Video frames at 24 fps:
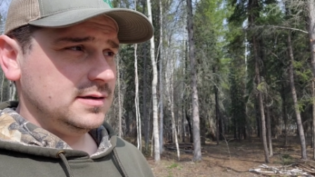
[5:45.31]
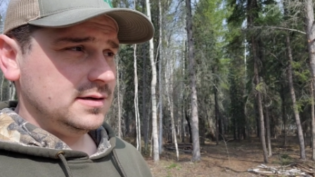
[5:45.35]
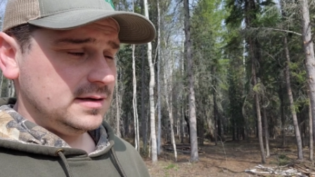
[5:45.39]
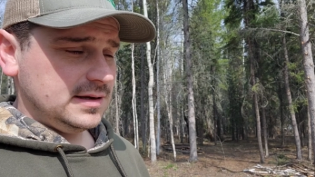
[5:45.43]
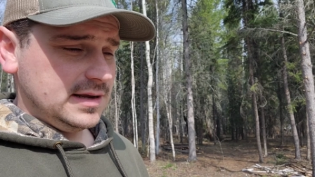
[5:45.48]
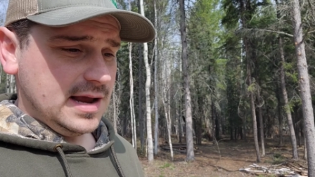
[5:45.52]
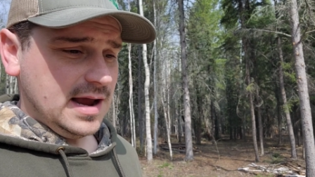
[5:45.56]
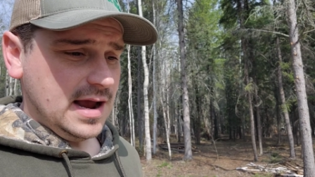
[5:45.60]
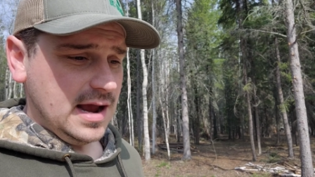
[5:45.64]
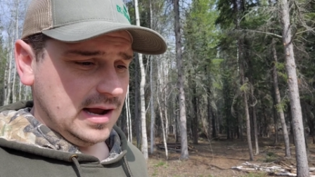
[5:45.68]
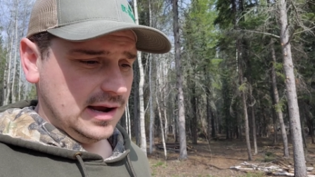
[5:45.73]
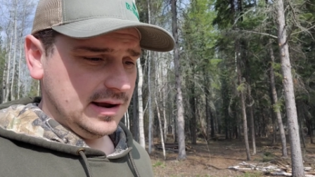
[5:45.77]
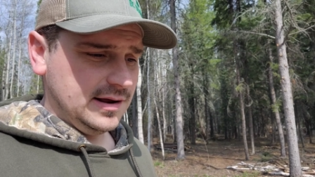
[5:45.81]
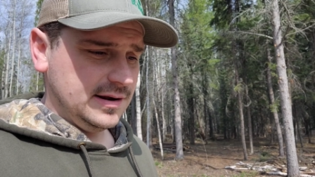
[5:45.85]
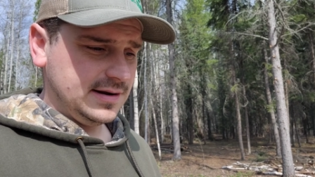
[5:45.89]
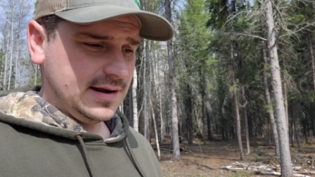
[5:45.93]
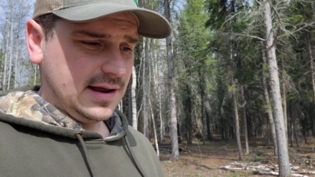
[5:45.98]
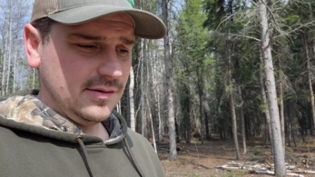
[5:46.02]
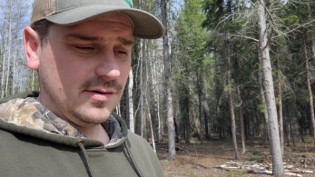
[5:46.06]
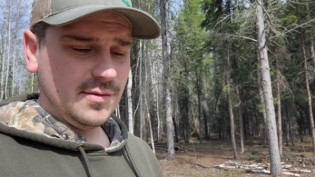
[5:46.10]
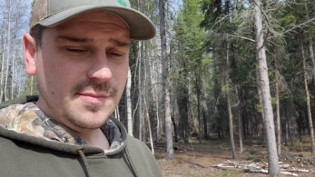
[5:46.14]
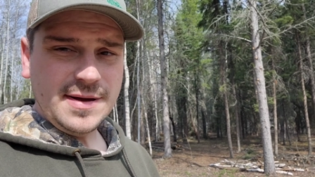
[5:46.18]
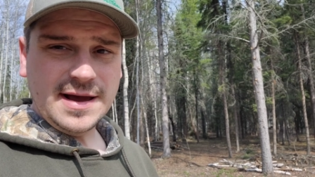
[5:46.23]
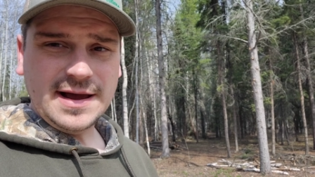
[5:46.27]
yeah,
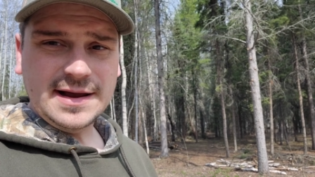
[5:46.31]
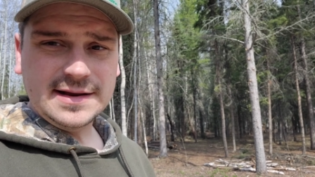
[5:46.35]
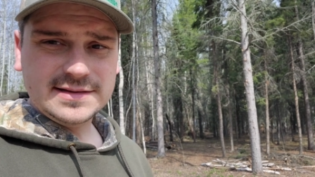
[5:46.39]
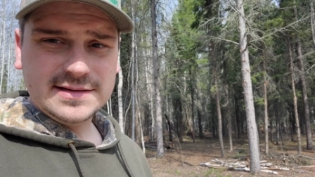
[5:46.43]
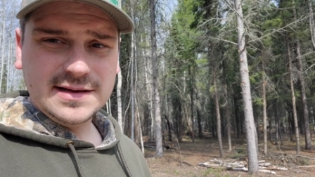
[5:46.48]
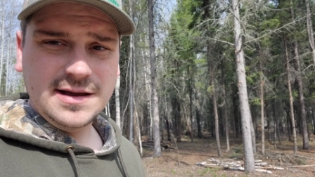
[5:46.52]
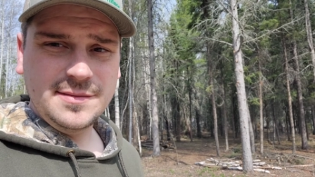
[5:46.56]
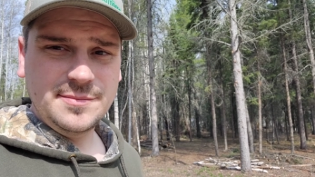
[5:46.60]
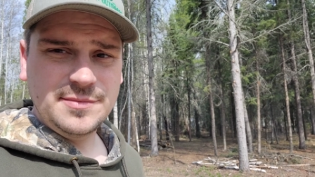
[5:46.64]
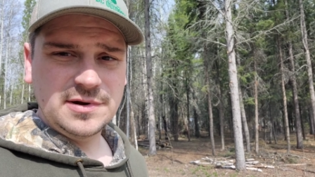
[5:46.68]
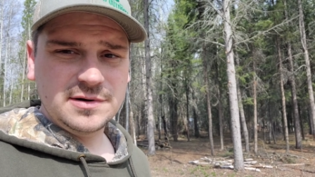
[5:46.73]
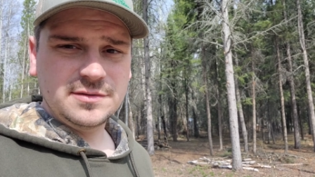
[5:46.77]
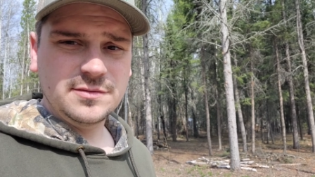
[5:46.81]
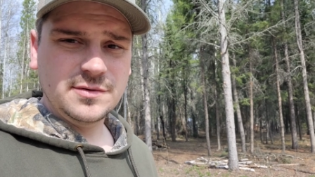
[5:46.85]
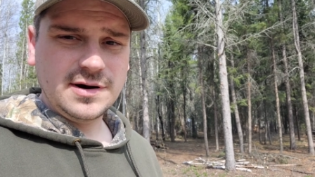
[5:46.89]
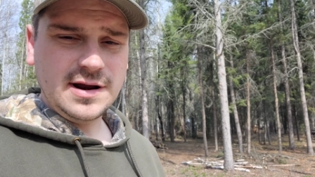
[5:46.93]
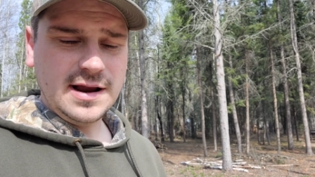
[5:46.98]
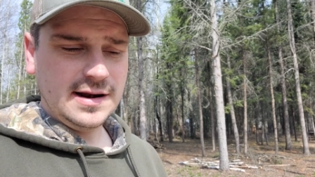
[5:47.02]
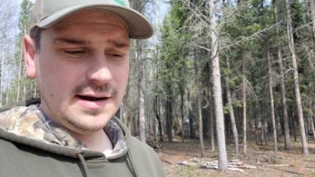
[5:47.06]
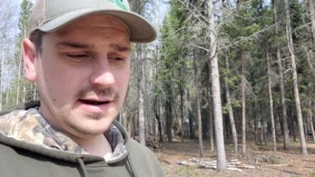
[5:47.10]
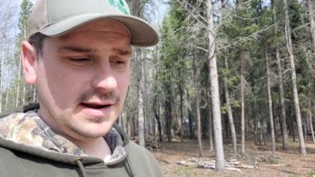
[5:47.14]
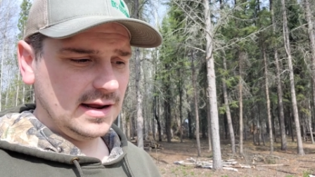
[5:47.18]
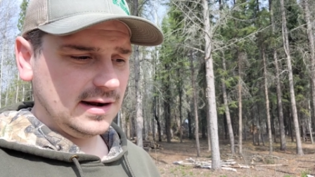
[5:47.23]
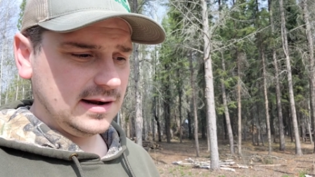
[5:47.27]
now we're packed up and we're
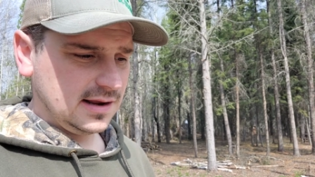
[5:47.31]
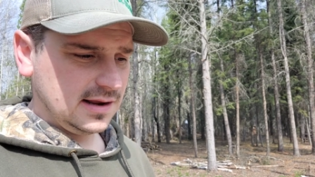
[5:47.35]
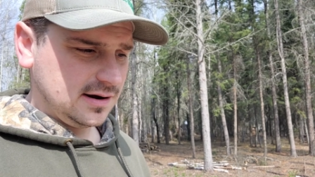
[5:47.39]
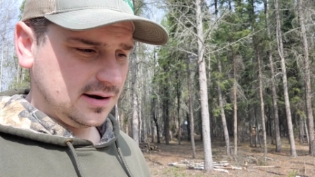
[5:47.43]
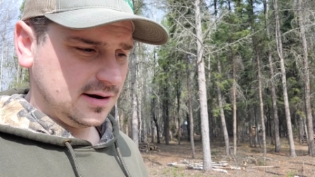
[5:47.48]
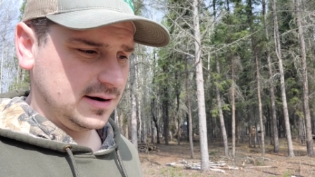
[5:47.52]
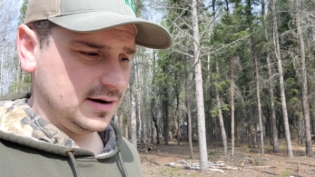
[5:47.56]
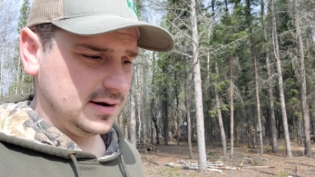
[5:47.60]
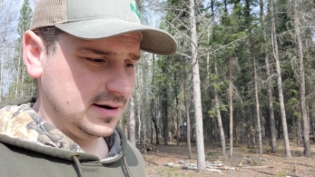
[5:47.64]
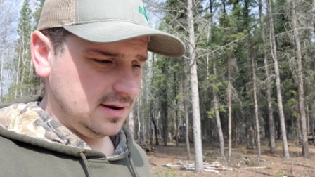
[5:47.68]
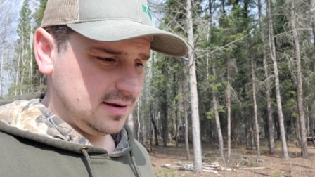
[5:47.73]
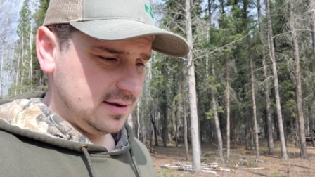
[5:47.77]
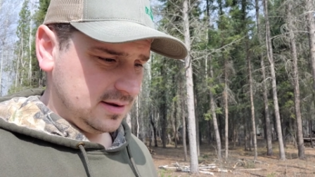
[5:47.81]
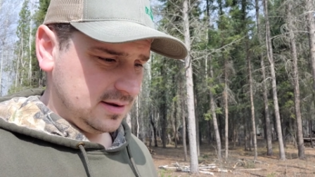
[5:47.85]
heading out of here.